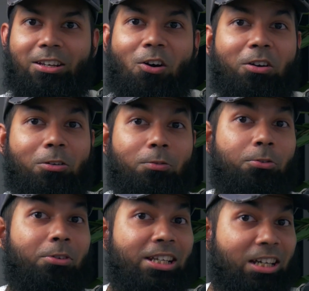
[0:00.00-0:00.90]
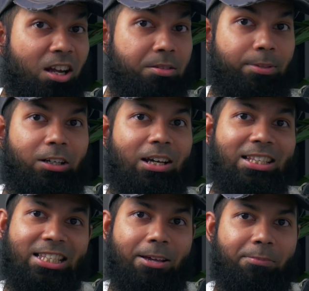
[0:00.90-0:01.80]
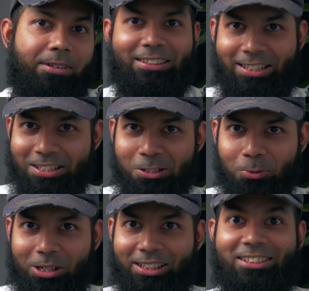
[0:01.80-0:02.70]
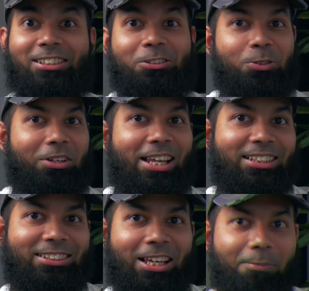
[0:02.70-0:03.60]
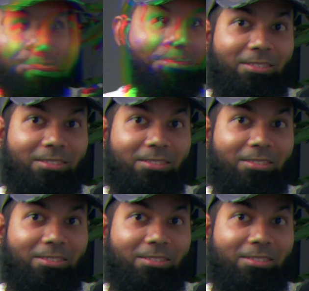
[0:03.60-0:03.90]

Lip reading: in order to fully grasp the concept. This is what leads us to our next step.